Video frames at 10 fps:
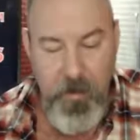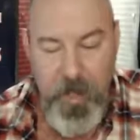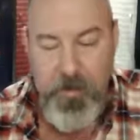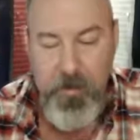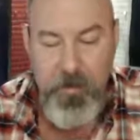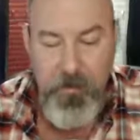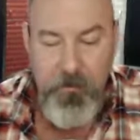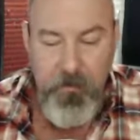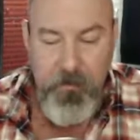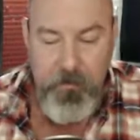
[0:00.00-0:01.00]
Like,
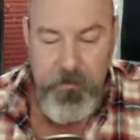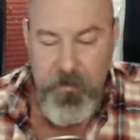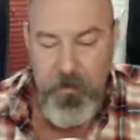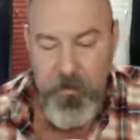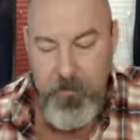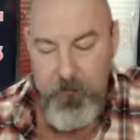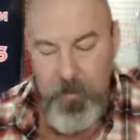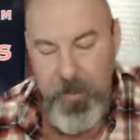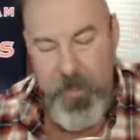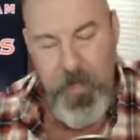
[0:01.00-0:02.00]

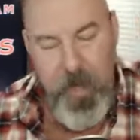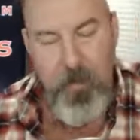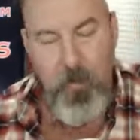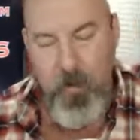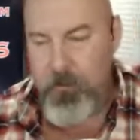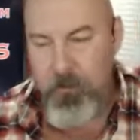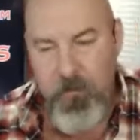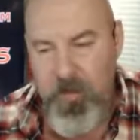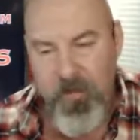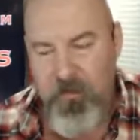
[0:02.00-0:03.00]
again, I don't want to
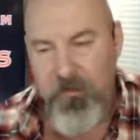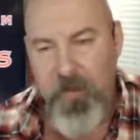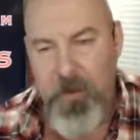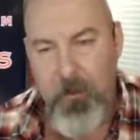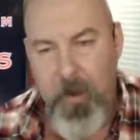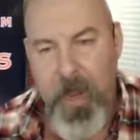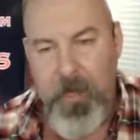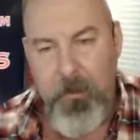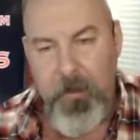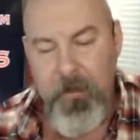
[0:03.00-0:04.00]
say this stuff like I'm
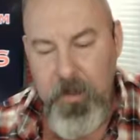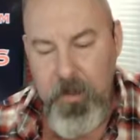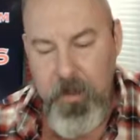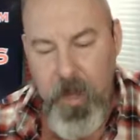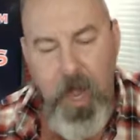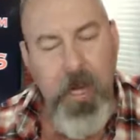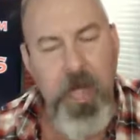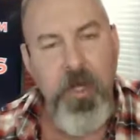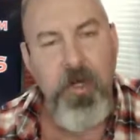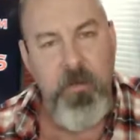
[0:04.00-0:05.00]
bragging, but
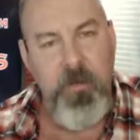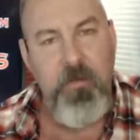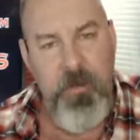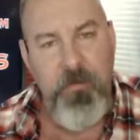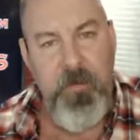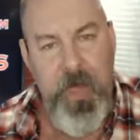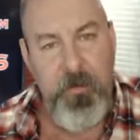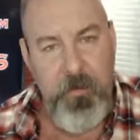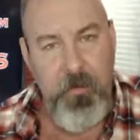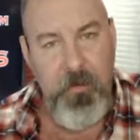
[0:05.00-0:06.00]
I couldn't do this stuff
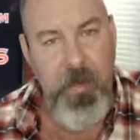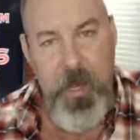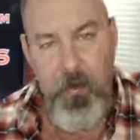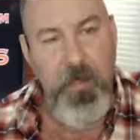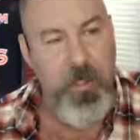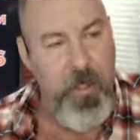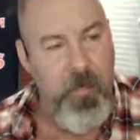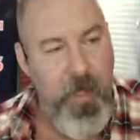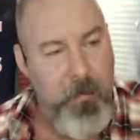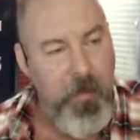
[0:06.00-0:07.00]
without you, okay? I want you to
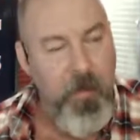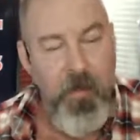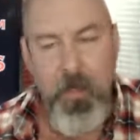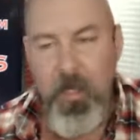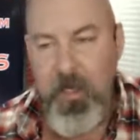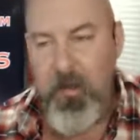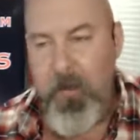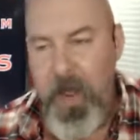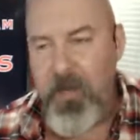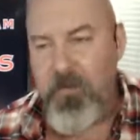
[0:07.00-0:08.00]
know that. But in the
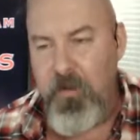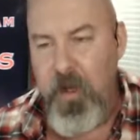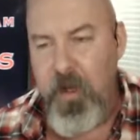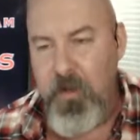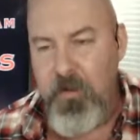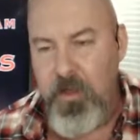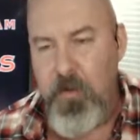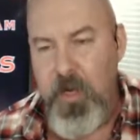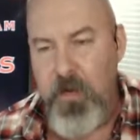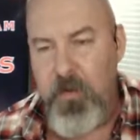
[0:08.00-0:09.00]
past
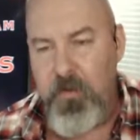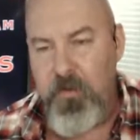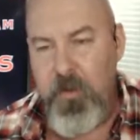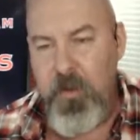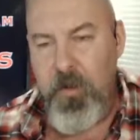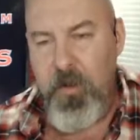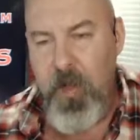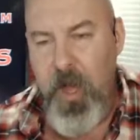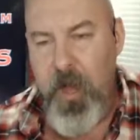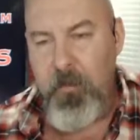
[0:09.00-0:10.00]
2 years,
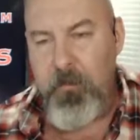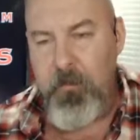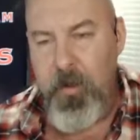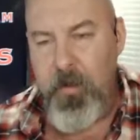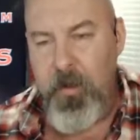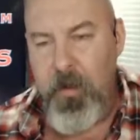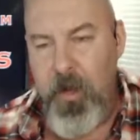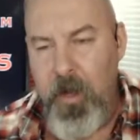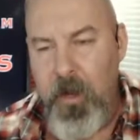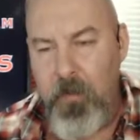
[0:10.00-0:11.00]
well,
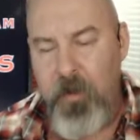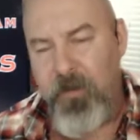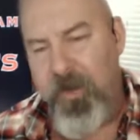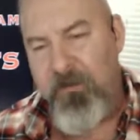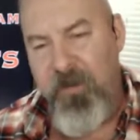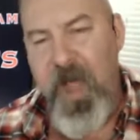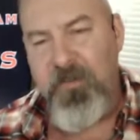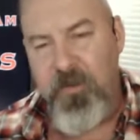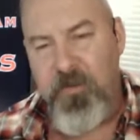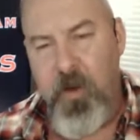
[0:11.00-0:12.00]
let's say
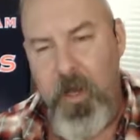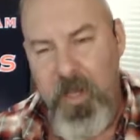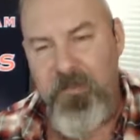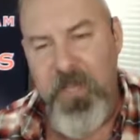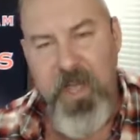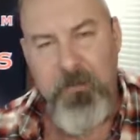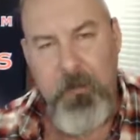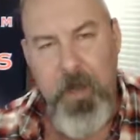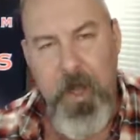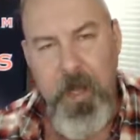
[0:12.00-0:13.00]
5 years ago, I left the
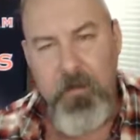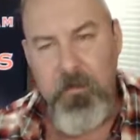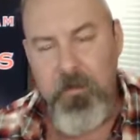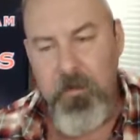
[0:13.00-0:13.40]
FBI.